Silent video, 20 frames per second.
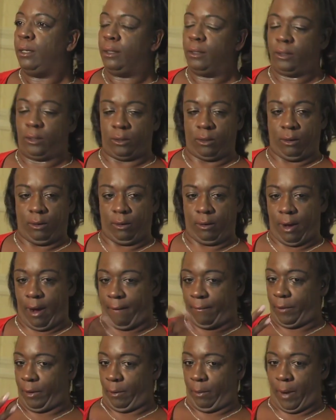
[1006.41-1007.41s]
So
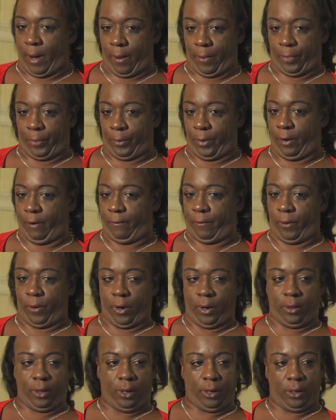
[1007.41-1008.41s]
after about 3 or
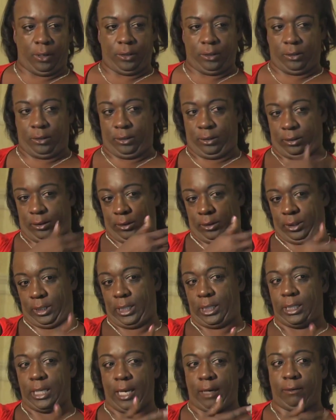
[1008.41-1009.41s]
4 of those,
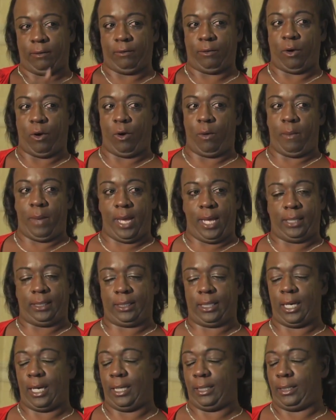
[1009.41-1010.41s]
Detective Gomez
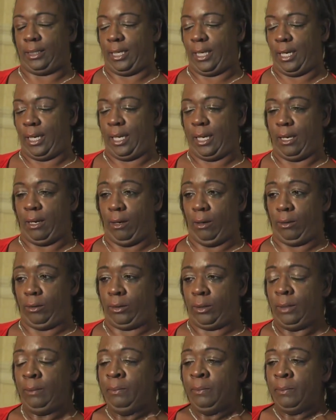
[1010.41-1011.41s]
cuts in, he goes,